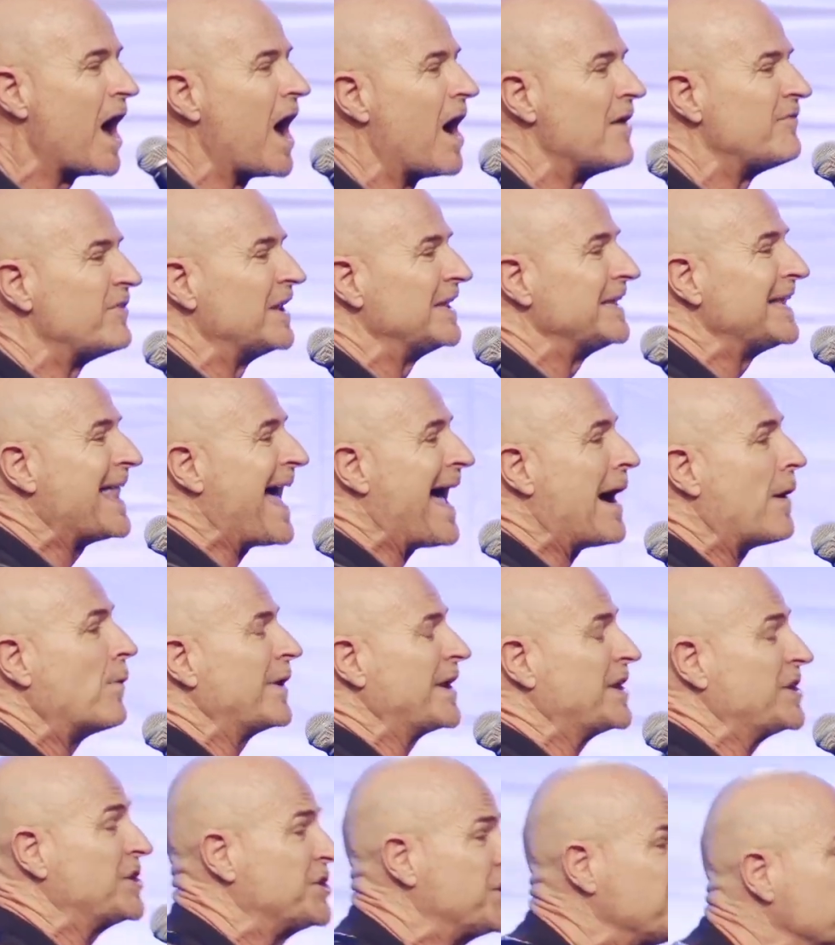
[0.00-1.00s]
of
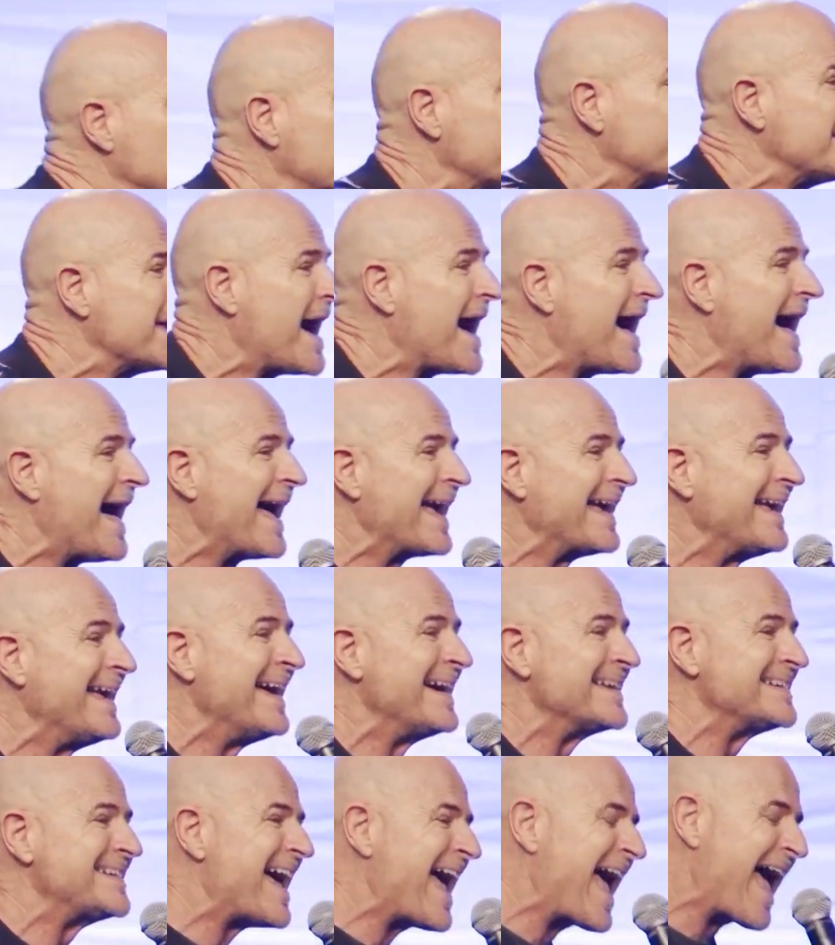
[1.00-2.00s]
allowing you and I
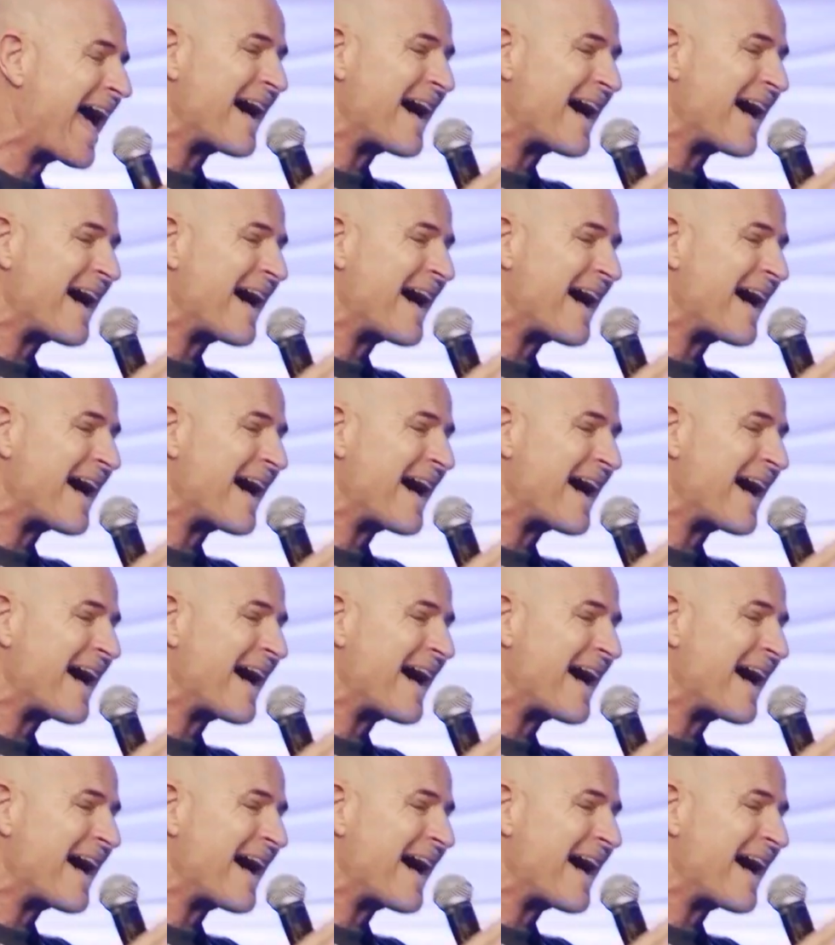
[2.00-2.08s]
to